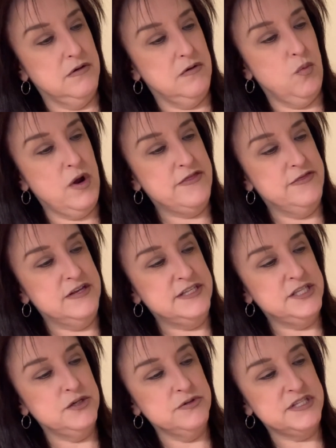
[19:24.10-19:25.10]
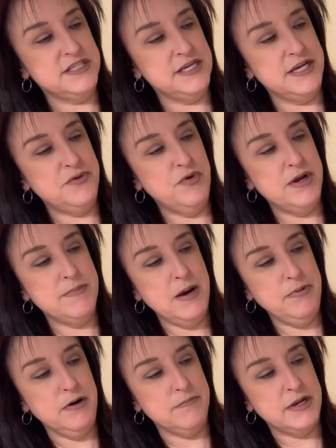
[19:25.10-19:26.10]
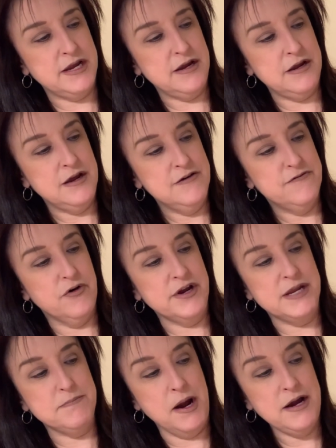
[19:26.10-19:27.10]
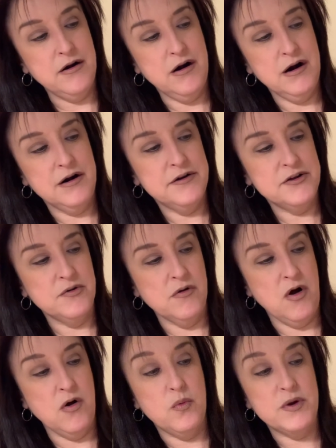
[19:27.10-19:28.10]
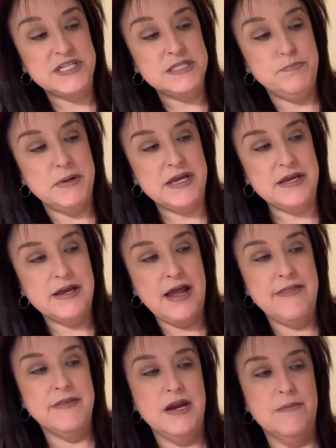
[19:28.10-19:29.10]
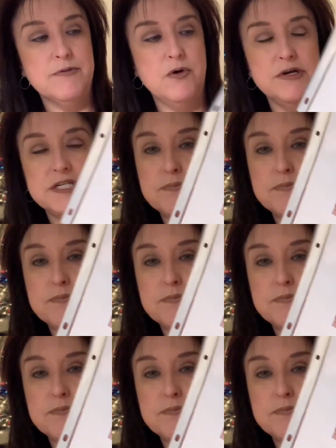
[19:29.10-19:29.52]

when this you see, remember me, for in my heart you'll always be. And then I'm going to